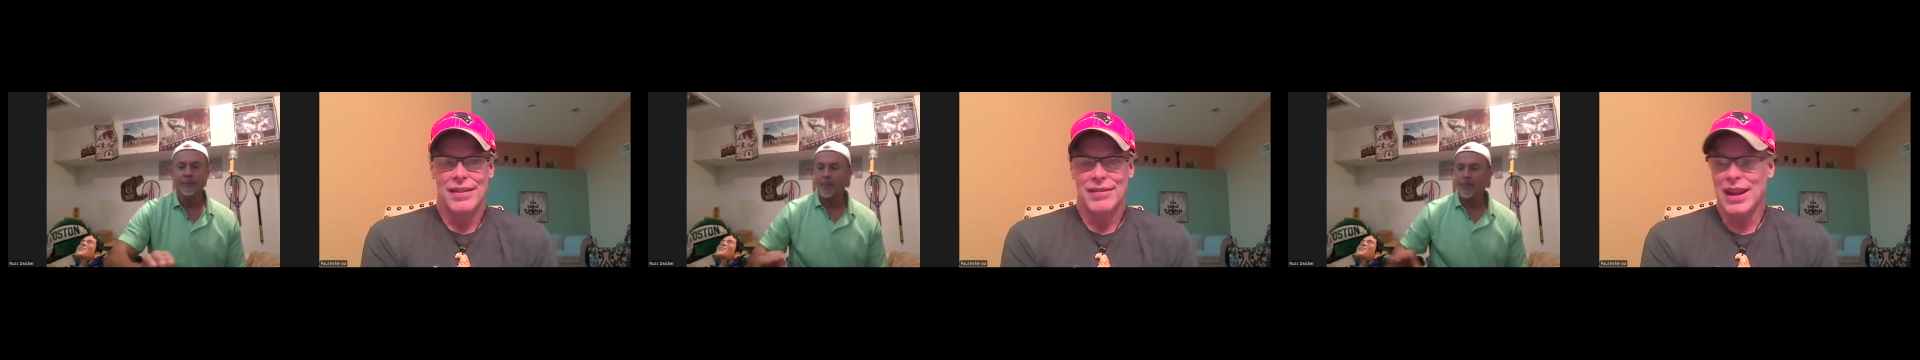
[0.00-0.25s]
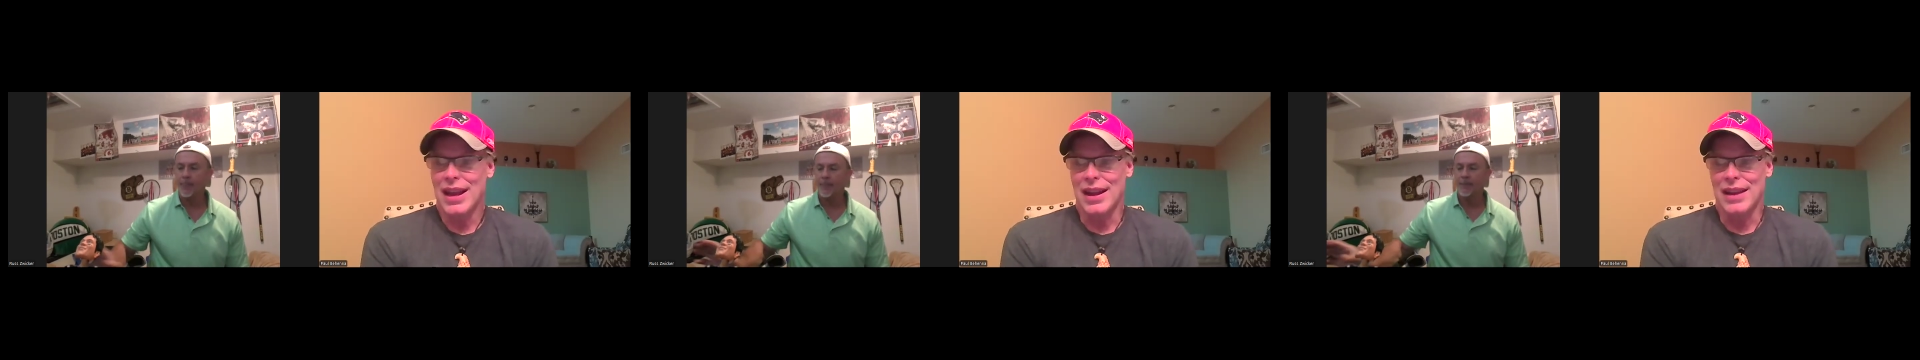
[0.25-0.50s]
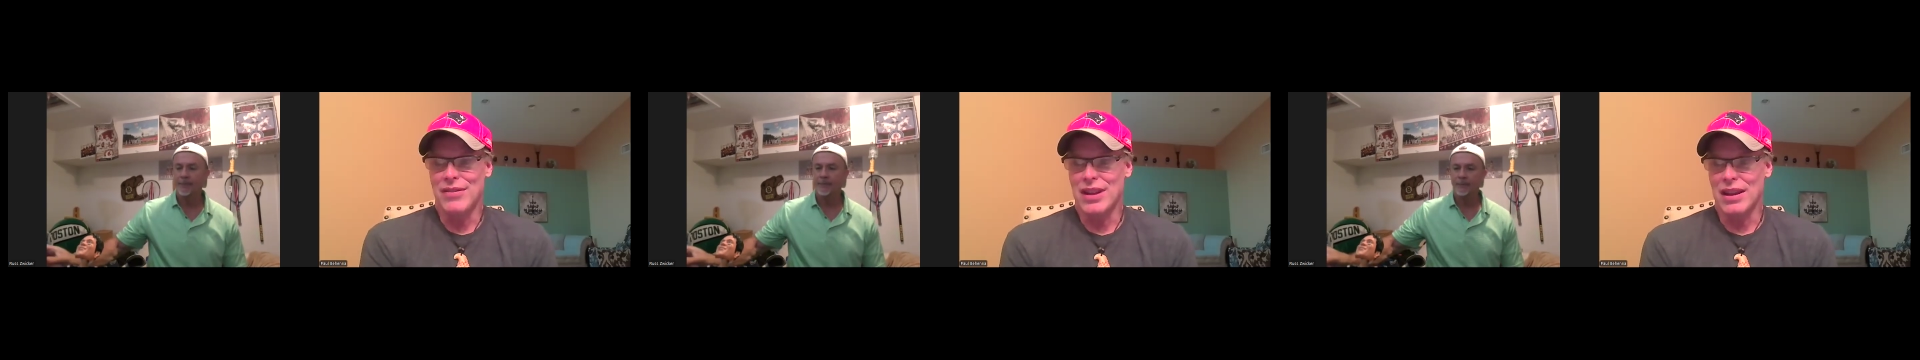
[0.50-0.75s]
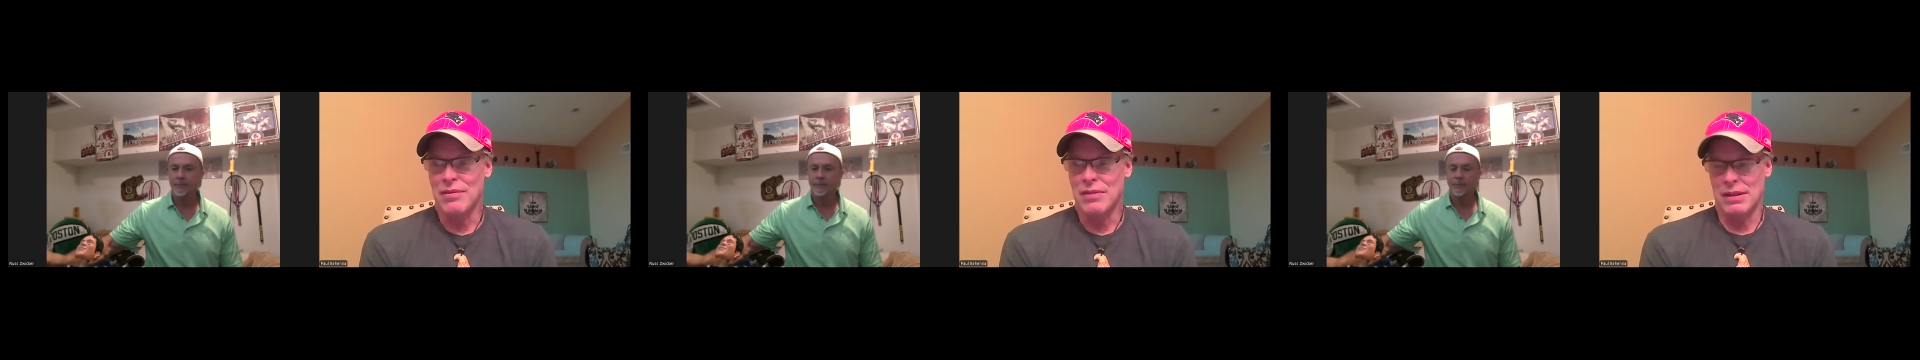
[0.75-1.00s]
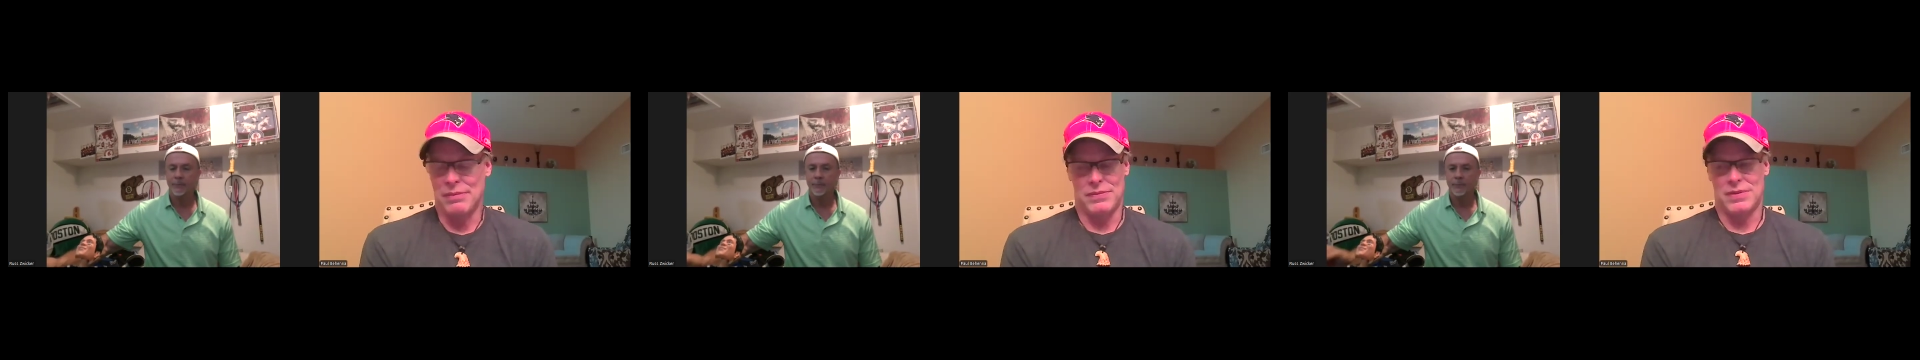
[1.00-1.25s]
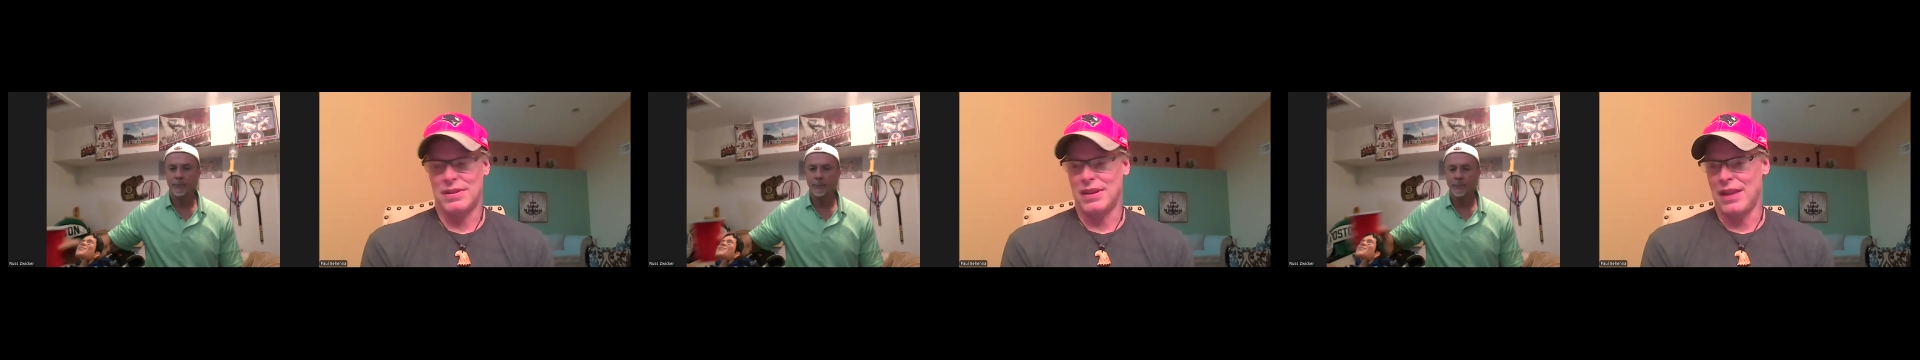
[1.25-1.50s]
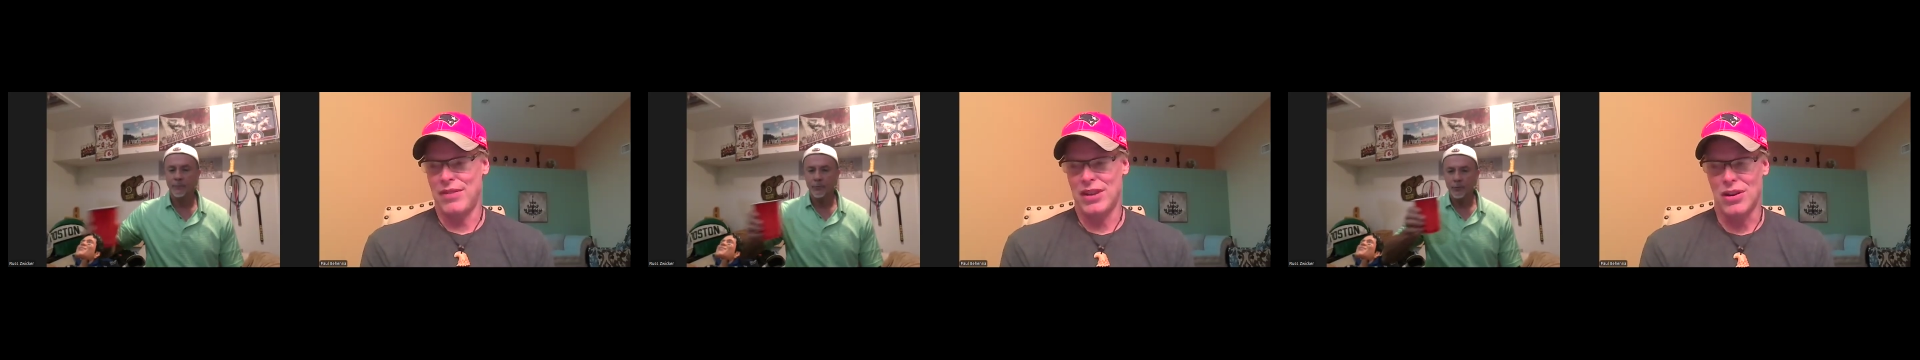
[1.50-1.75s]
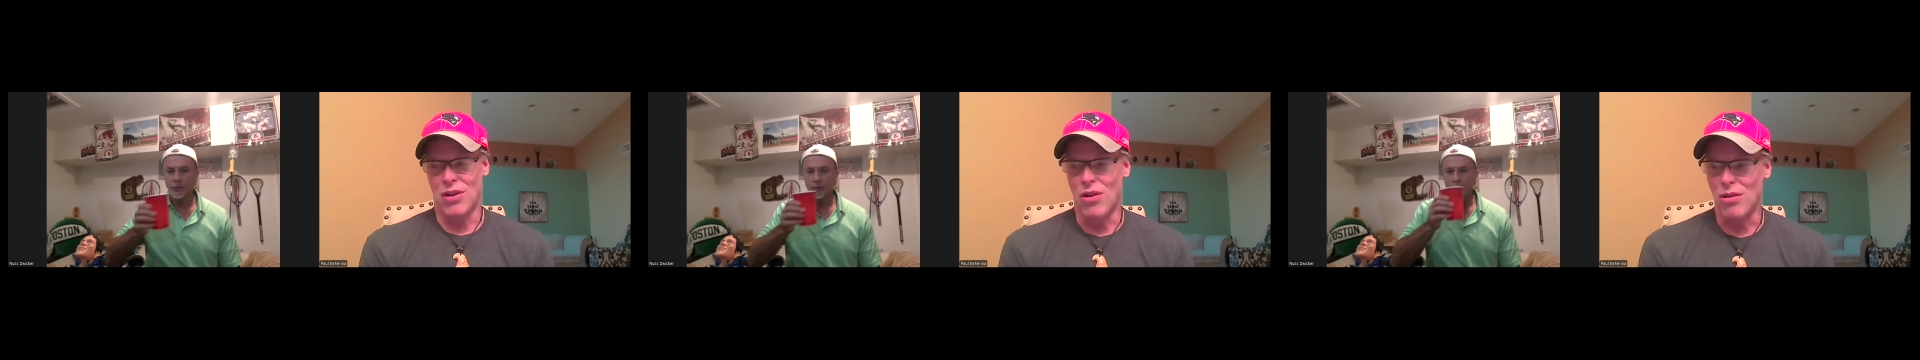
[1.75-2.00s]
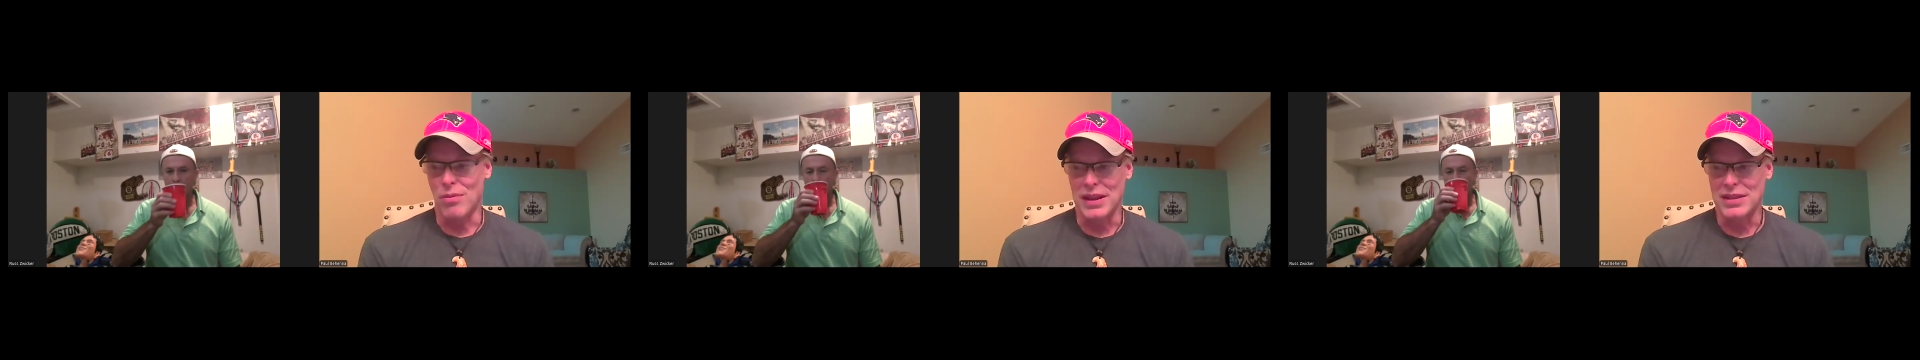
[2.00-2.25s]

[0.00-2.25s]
Yeah, even at home,